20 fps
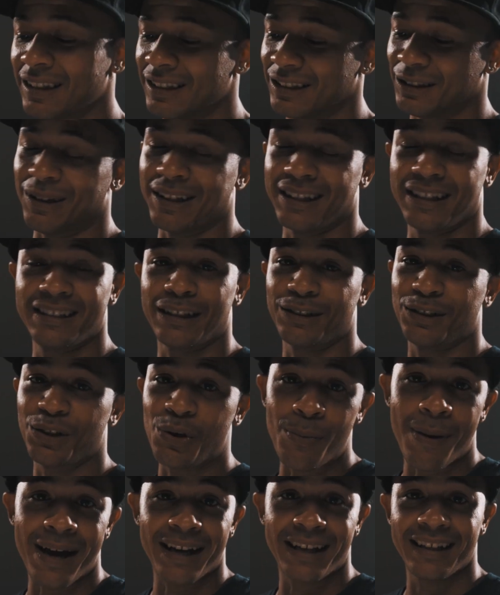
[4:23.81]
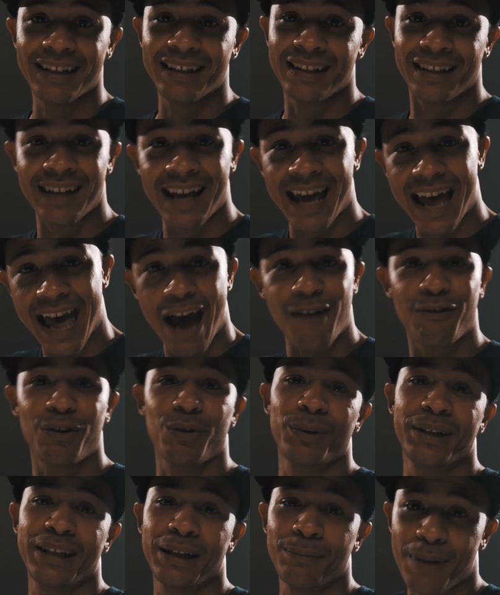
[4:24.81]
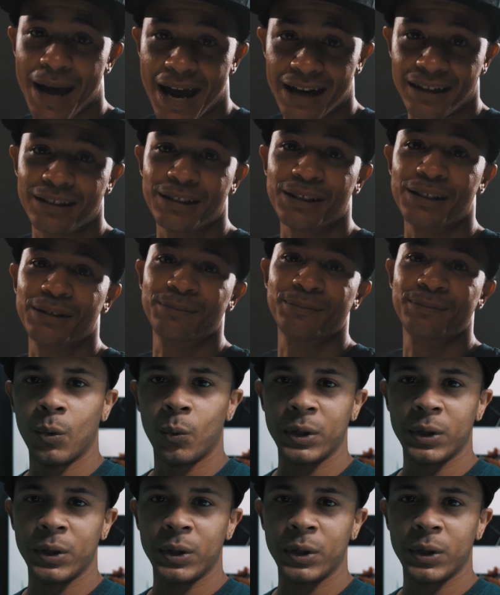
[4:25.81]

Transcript: So I guess I'll tune back in after we get packed up.